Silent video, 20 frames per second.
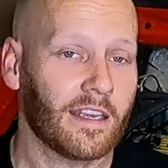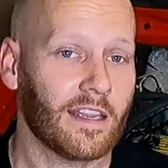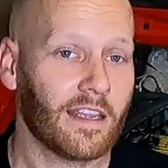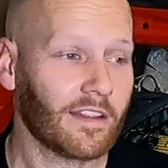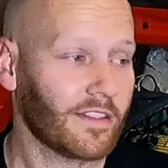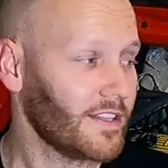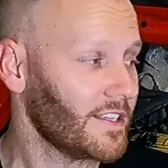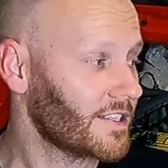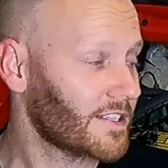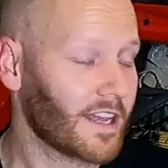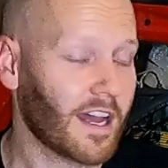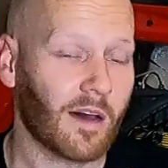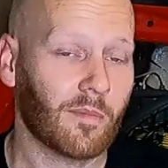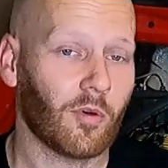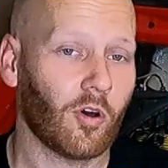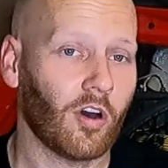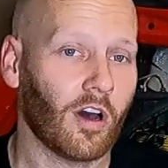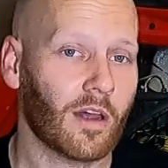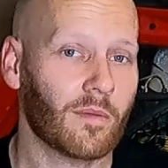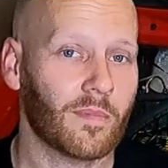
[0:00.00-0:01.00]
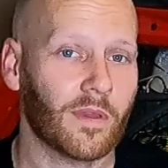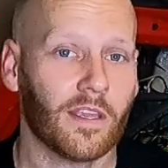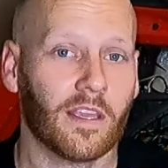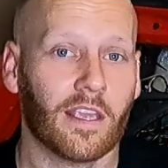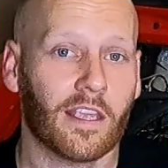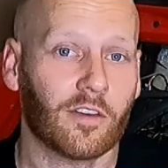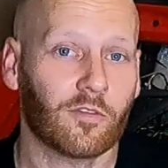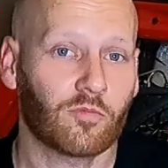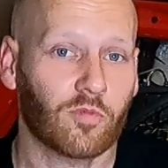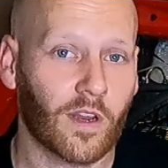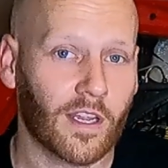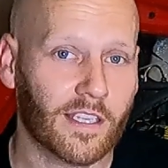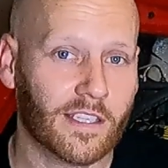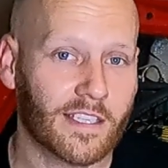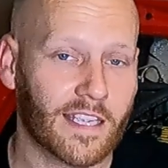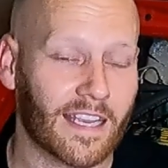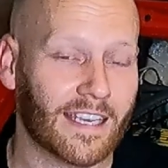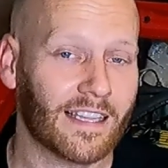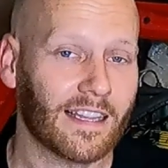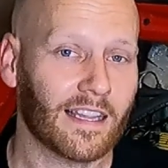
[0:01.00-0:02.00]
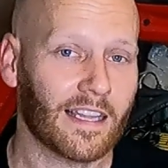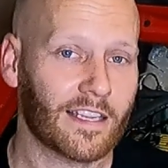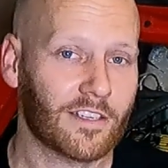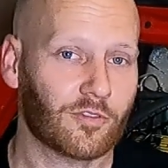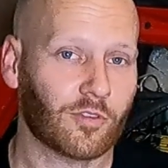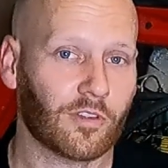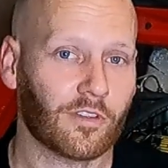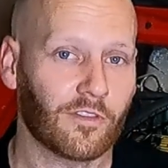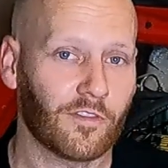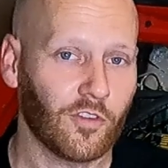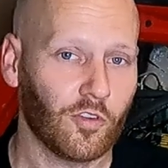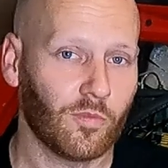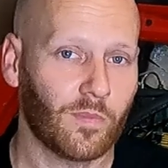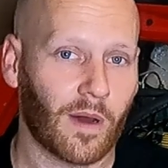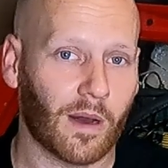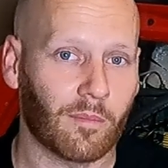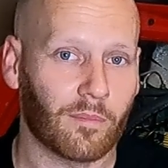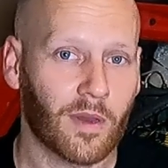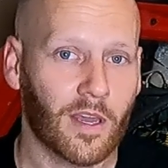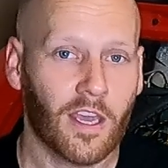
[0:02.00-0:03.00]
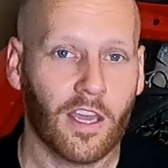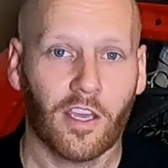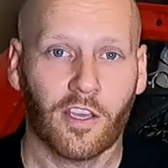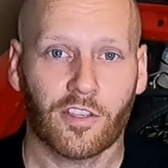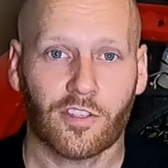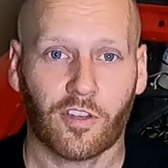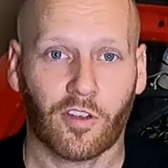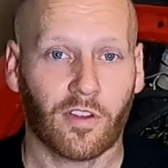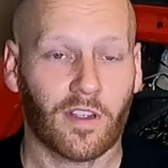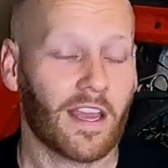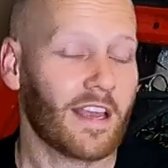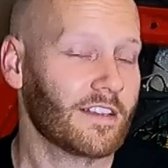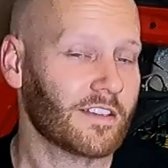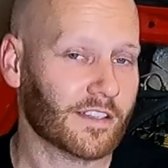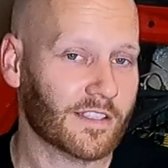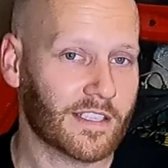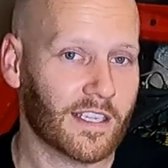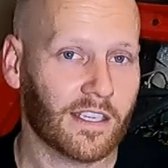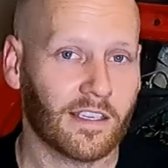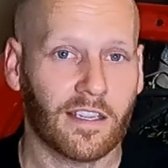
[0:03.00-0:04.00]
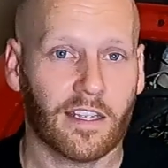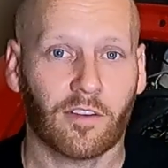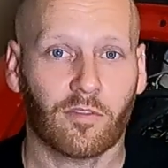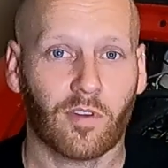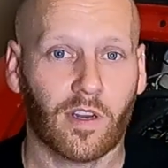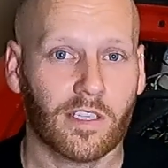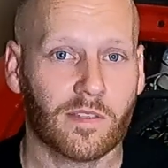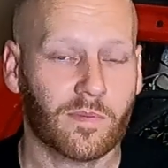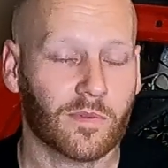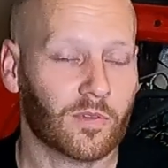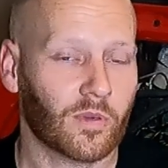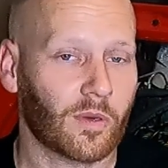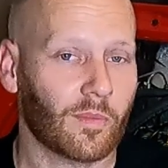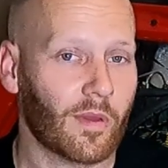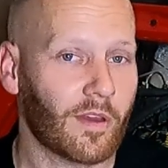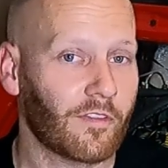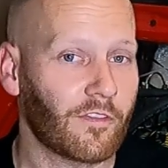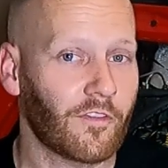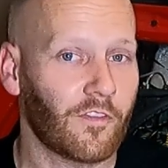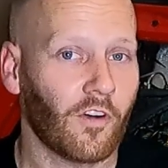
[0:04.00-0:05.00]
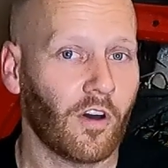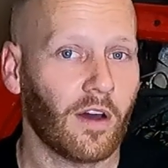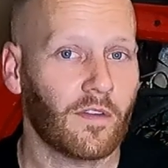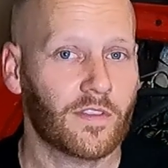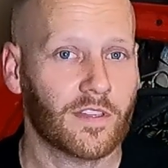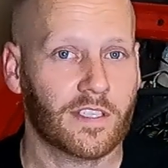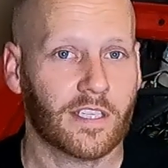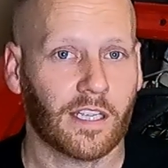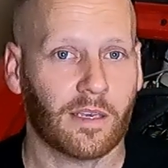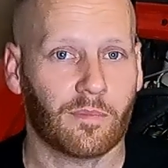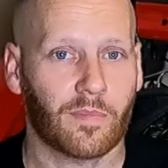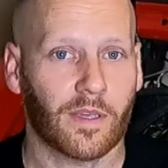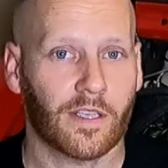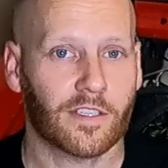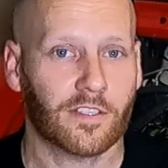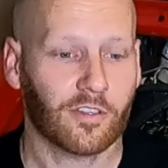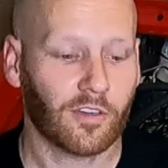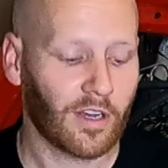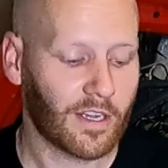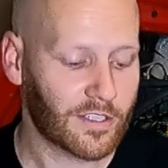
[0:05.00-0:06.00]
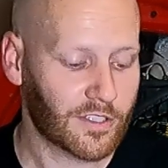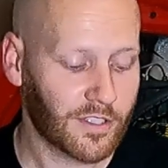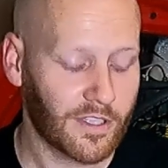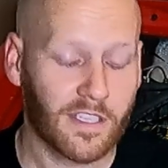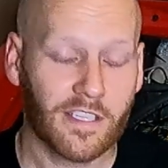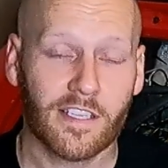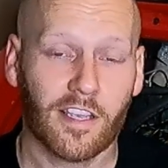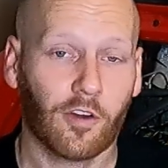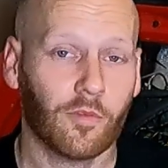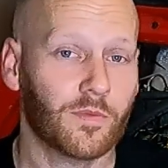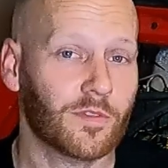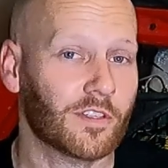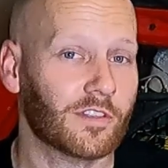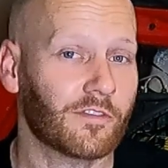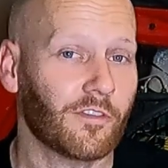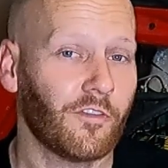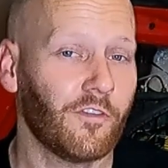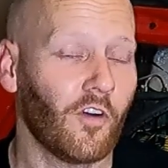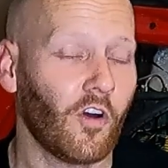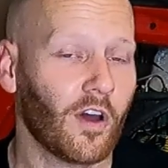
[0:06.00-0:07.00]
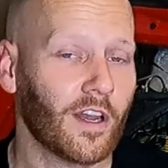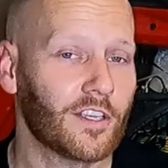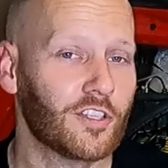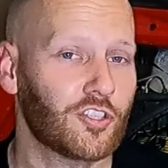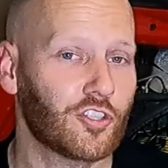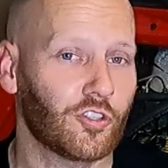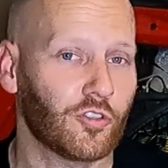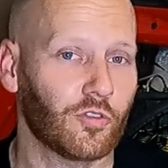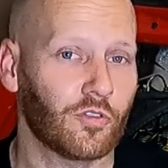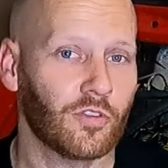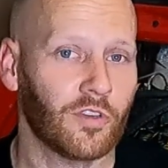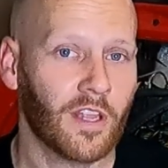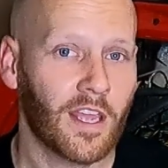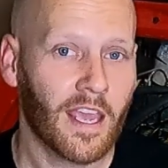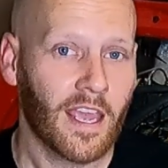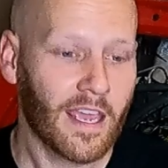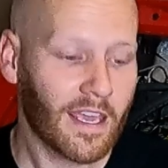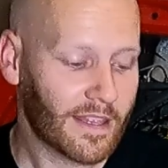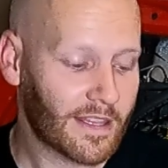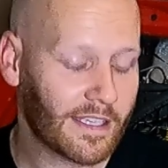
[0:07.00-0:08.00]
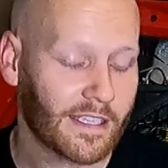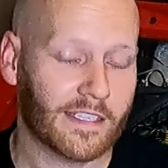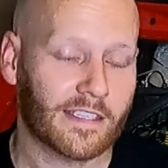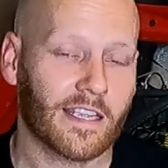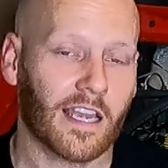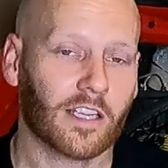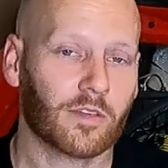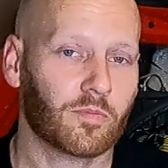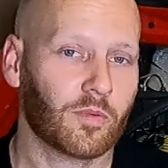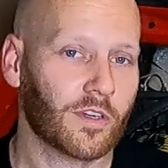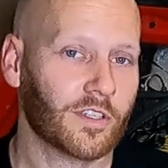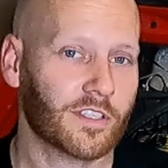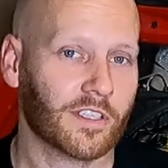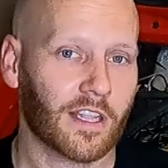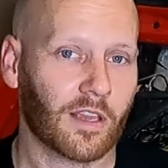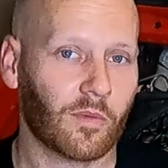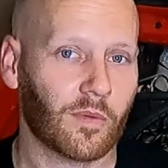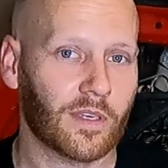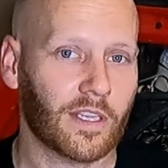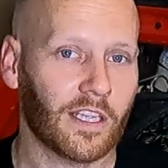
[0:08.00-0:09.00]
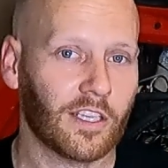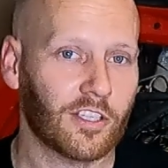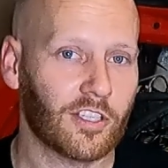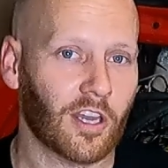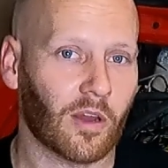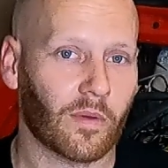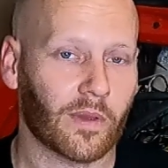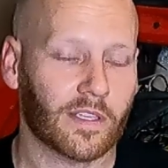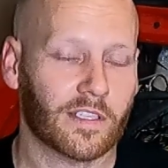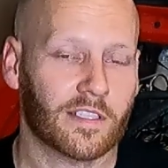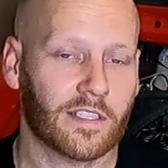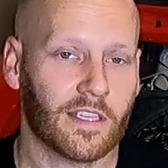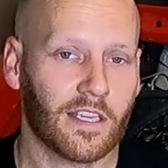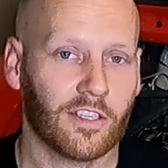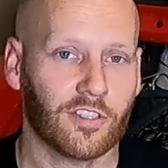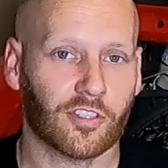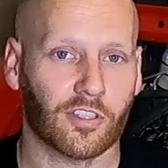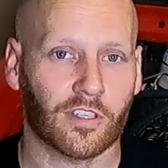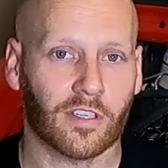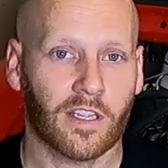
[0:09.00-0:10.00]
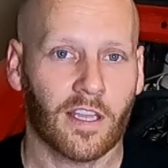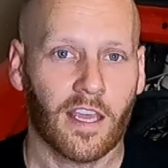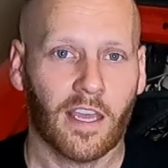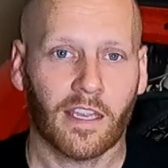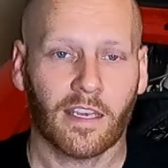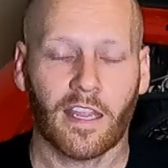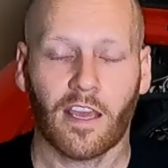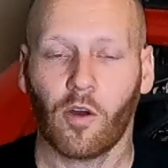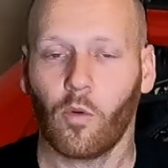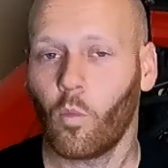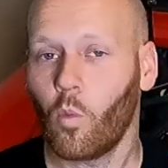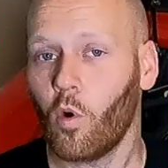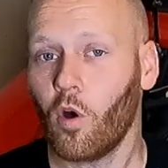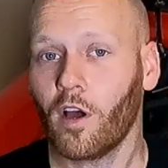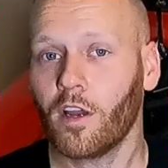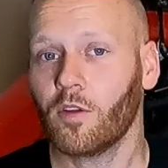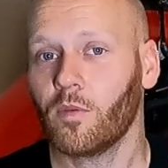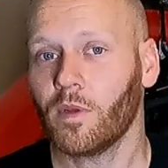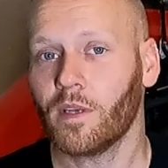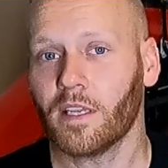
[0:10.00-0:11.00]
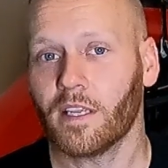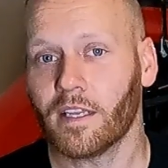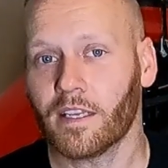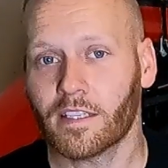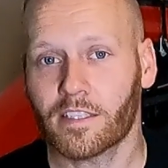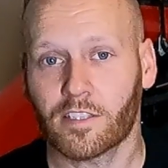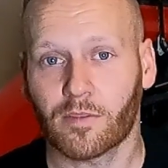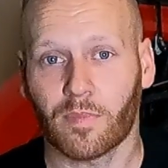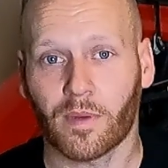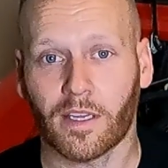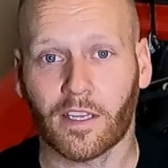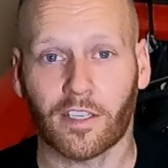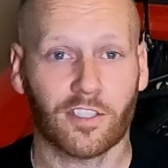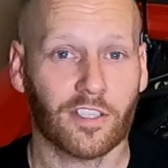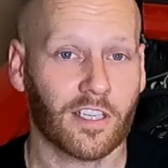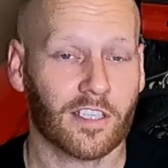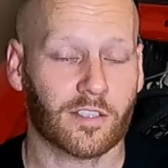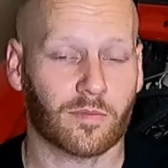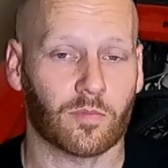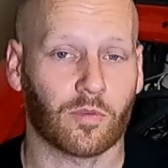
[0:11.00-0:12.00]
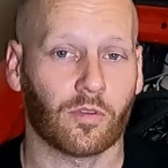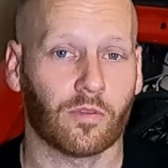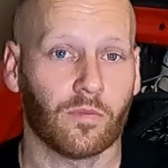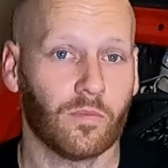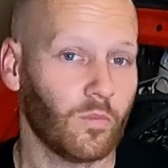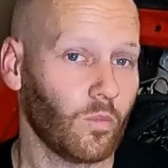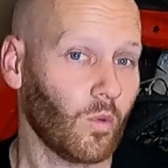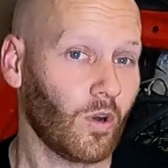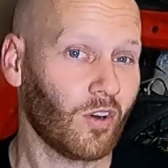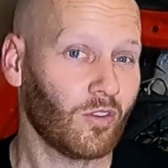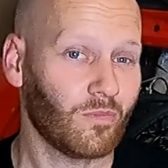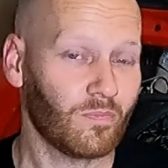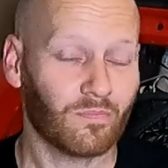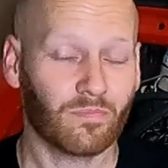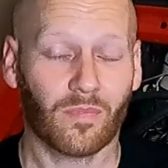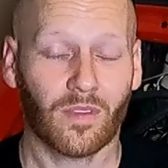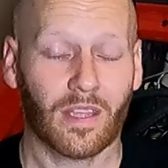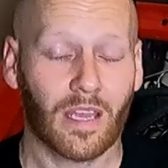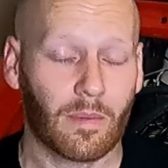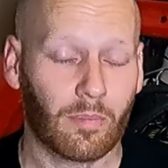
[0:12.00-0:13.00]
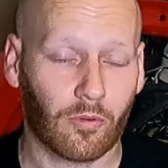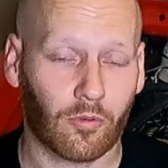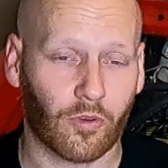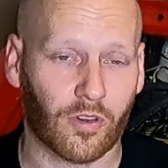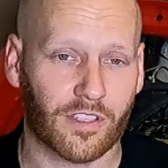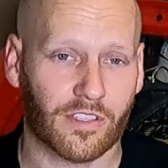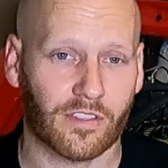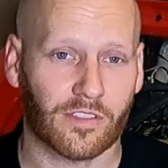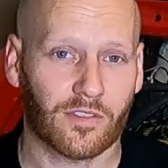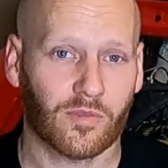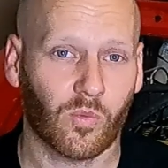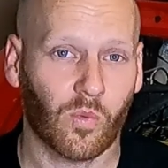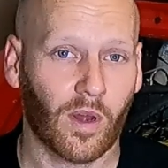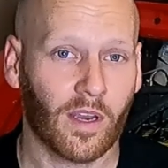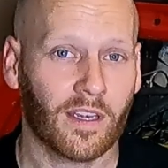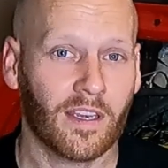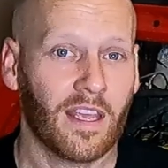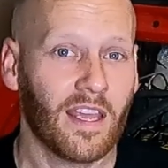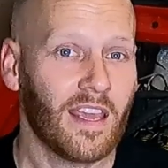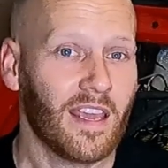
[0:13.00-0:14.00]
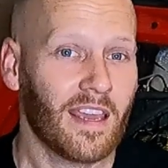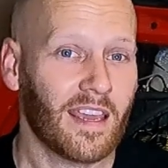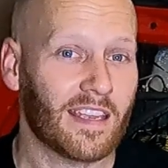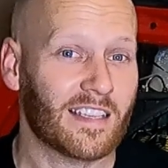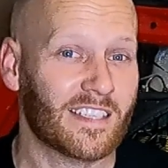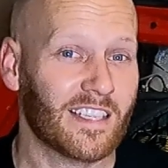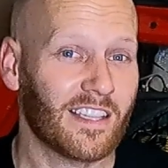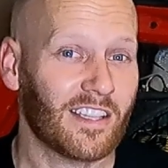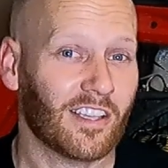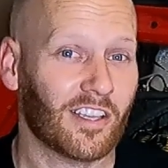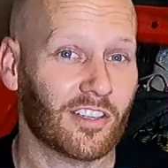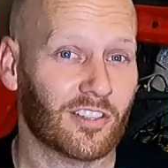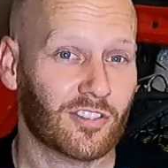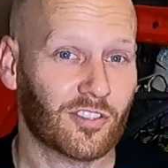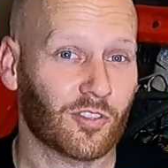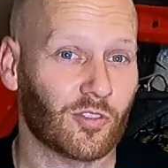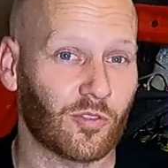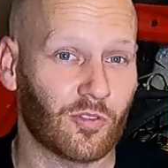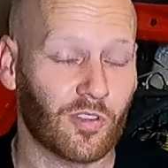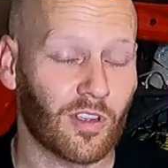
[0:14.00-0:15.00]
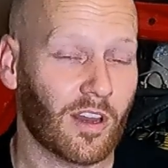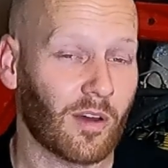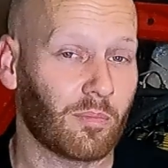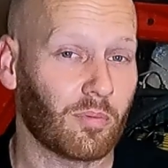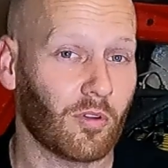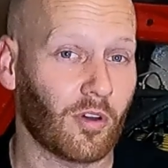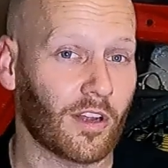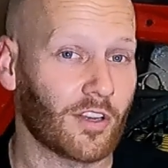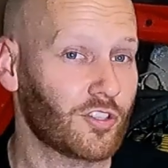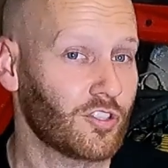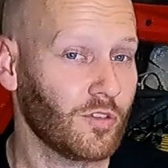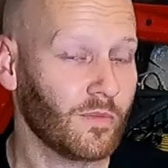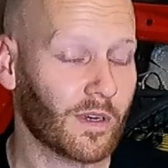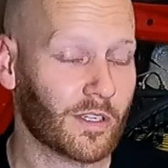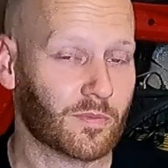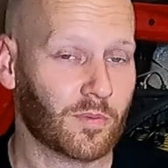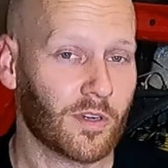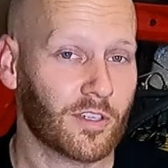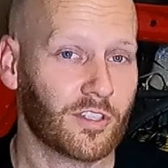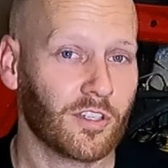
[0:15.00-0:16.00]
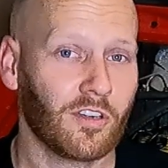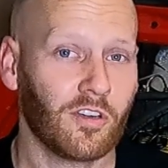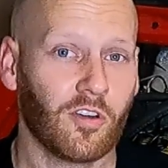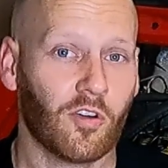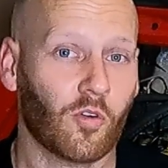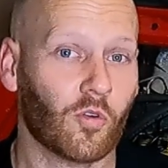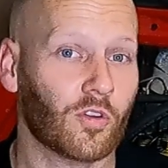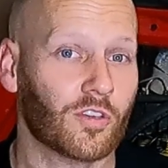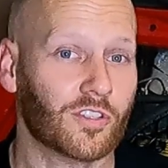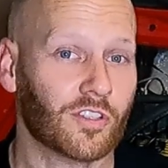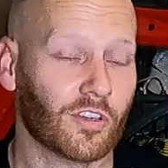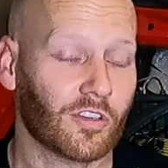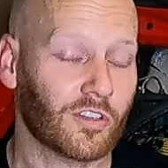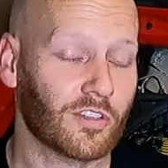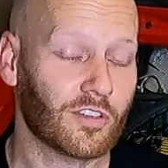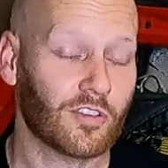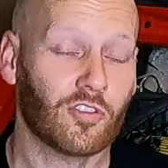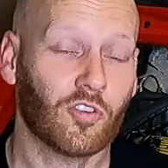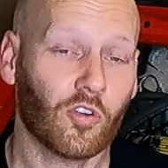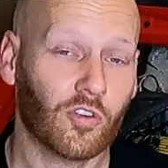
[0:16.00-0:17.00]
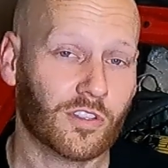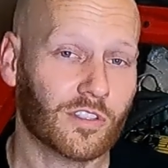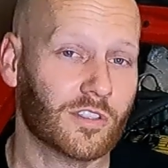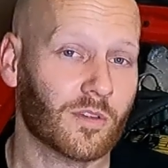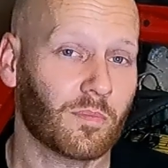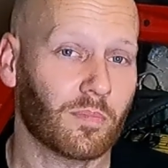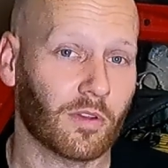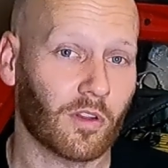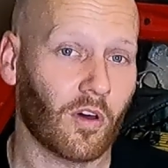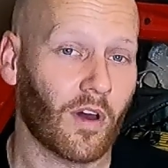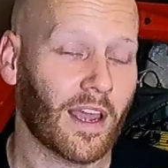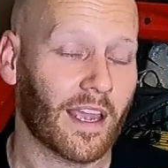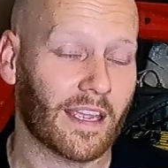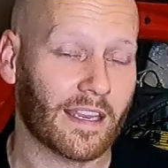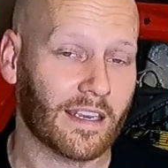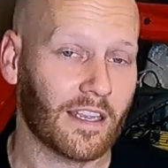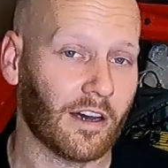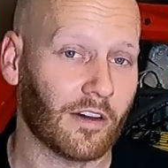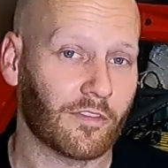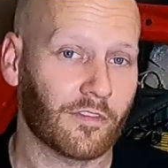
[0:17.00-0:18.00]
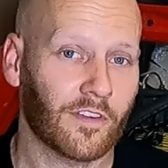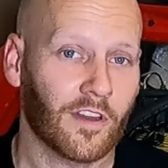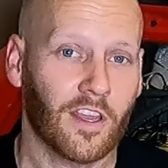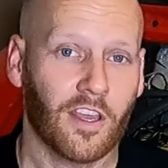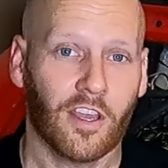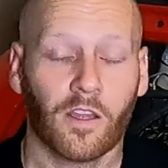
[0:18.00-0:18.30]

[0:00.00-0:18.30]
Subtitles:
Now, this car behind me, it runs an electric fuel pump. So as I said, it runs between about 5 to 10 psi. So this helps us fine tune the exact pressure that we need going into the engine. Now, why do we need it to be adjustable? Well, a couple of reasons. One, it's either going to apply too much pressure or it's going to not supply enough.